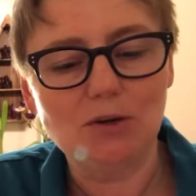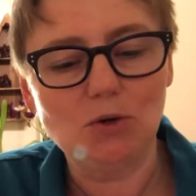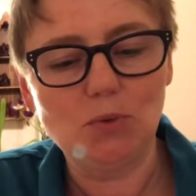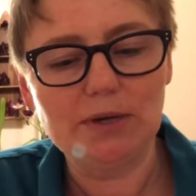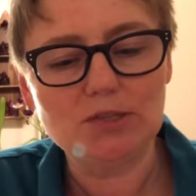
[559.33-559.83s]

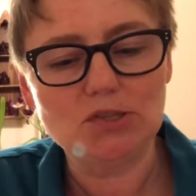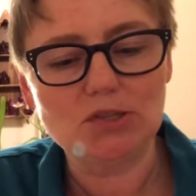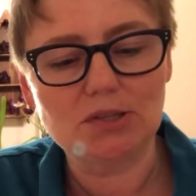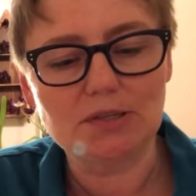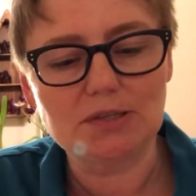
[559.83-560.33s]

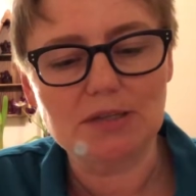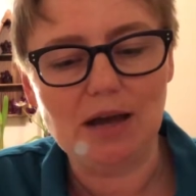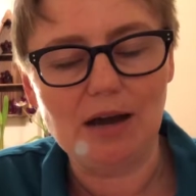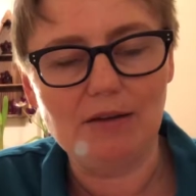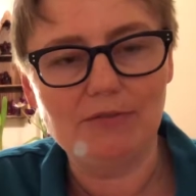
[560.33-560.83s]
questions
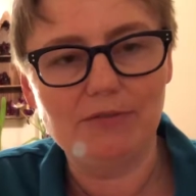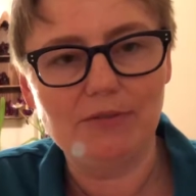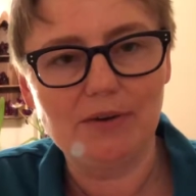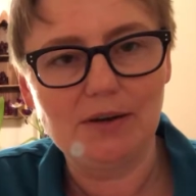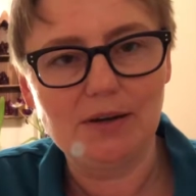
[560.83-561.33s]
of
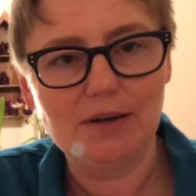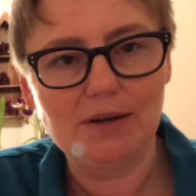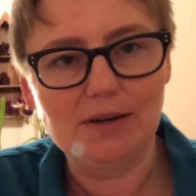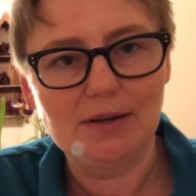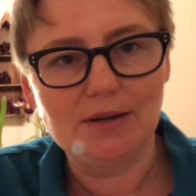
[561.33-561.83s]

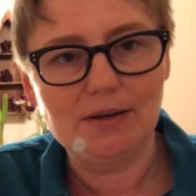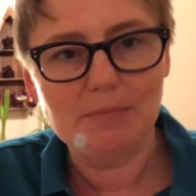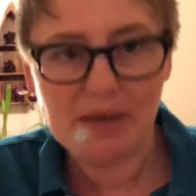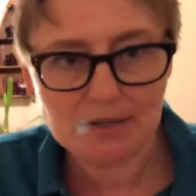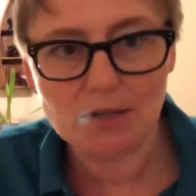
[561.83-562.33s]

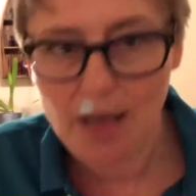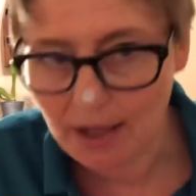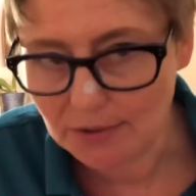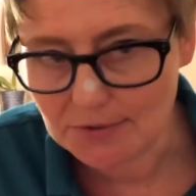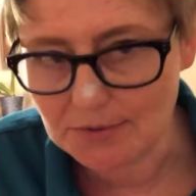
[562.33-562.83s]
mental
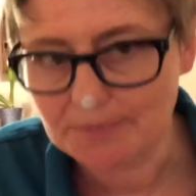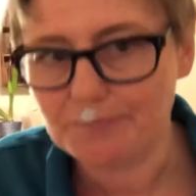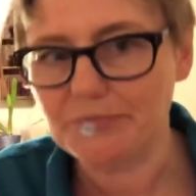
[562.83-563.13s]
health.